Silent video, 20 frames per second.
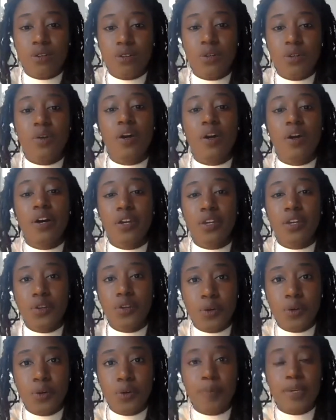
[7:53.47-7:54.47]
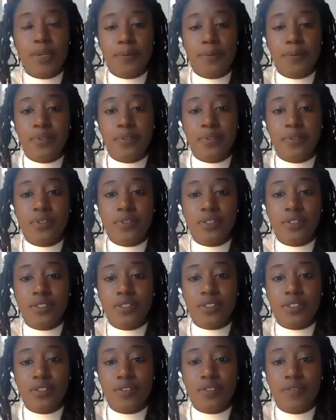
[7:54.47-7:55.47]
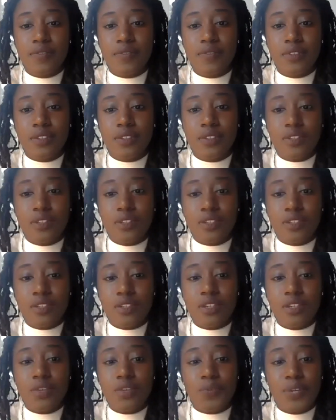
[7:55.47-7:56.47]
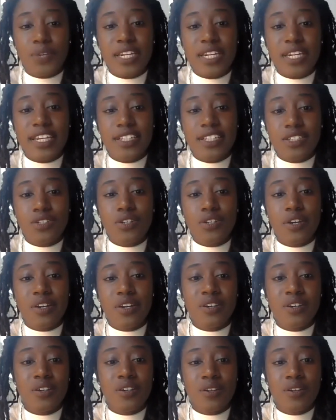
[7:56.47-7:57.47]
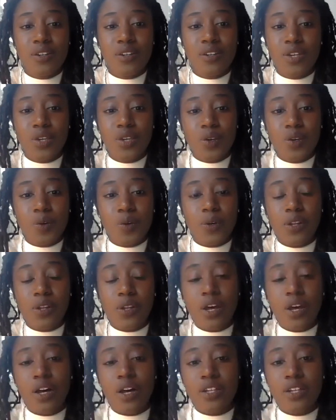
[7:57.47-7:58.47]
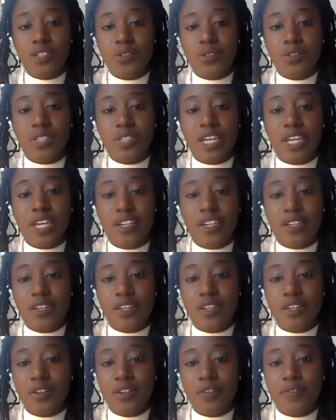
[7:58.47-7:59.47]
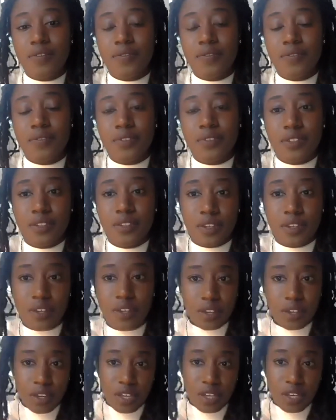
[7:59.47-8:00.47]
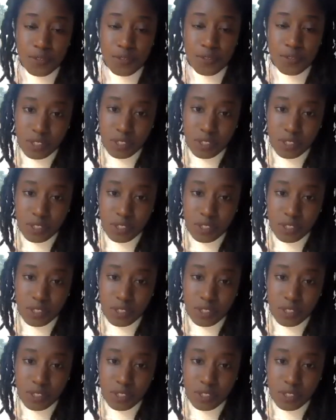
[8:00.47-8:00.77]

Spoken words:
Who are your peoples? If we need to know, we'll ask who sent you. If you're